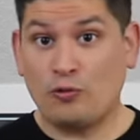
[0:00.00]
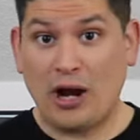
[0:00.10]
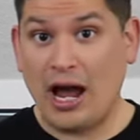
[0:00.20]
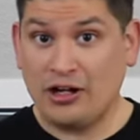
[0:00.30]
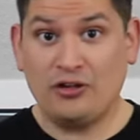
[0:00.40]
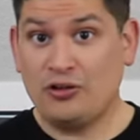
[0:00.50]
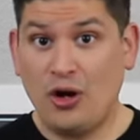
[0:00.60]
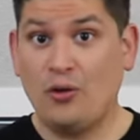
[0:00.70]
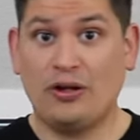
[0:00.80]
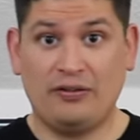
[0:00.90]
how do you
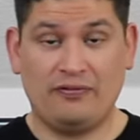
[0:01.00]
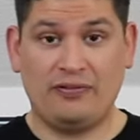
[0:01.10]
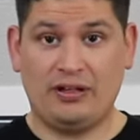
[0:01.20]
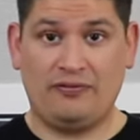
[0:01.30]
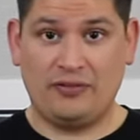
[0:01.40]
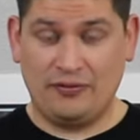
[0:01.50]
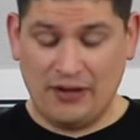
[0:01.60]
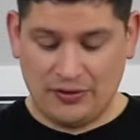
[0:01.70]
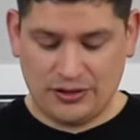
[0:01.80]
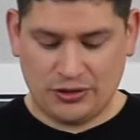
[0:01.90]
know if your
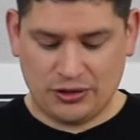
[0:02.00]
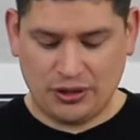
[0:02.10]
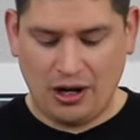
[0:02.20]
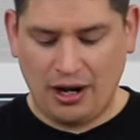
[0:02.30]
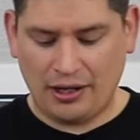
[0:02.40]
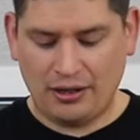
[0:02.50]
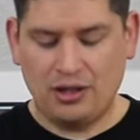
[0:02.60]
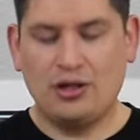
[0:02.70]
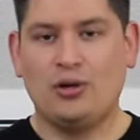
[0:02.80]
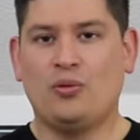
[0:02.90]
valve seals are gone?
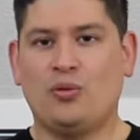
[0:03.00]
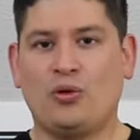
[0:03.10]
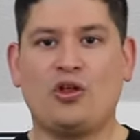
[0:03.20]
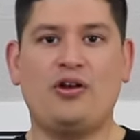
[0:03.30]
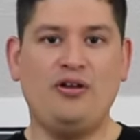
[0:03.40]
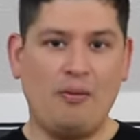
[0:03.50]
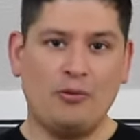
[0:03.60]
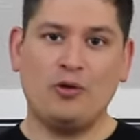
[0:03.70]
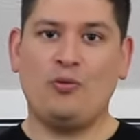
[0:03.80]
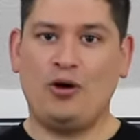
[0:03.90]
Well, the
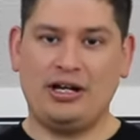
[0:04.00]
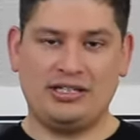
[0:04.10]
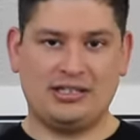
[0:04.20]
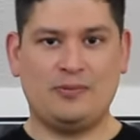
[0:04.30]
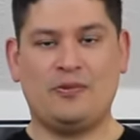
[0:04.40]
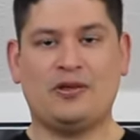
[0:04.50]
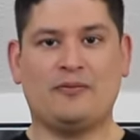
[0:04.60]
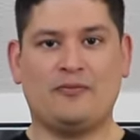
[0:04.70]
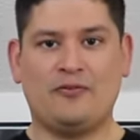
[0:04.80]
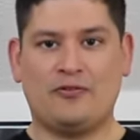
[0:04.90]
number one
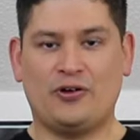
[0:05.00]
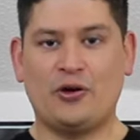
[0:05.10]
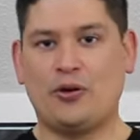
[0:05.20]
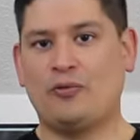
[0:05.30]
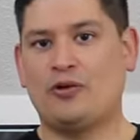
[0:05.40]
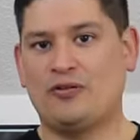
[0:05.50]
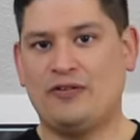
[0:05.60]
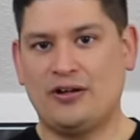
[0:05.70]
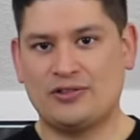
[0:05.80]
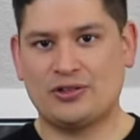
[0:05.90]
symptom for knowing when your
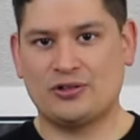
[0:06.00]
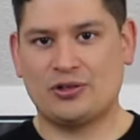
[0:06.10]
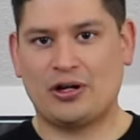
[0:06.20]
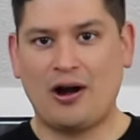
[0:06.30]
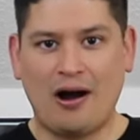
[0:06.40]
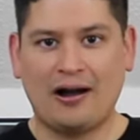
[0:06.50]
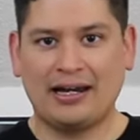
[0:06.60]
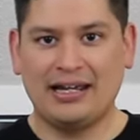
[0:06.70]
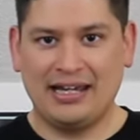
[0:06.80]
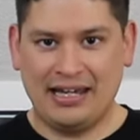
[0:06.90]
valve seals are
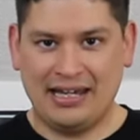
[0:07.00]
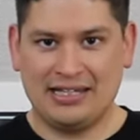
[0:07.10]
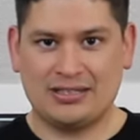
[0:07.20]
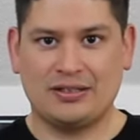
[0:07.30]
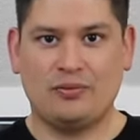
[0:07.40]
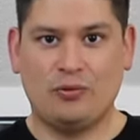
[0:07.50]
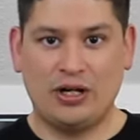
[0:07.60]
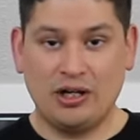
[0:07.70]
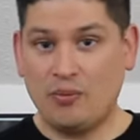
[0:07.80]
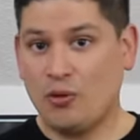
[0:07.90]
gone is when in the